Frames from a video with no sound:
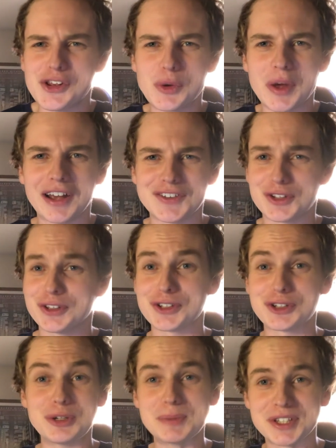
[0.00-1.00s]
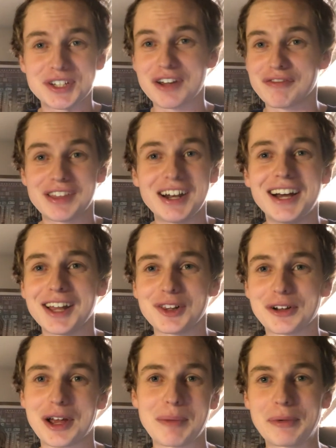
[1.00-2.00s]
you guys on the stupid stuff that I
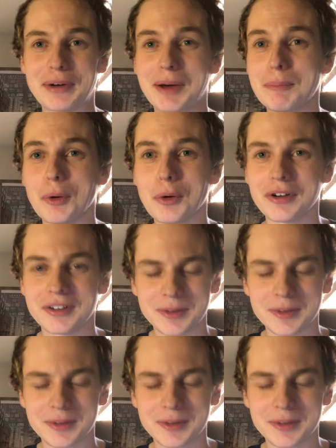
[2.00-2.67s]
look up when I'm bored.